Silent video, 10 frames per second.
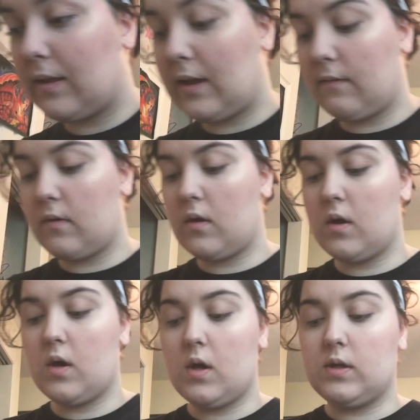life.
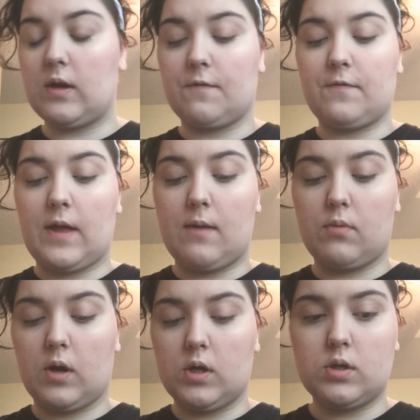Take a flat
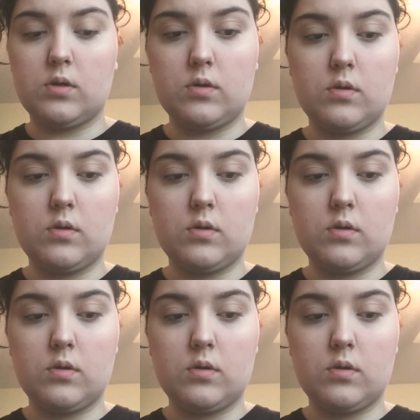brush.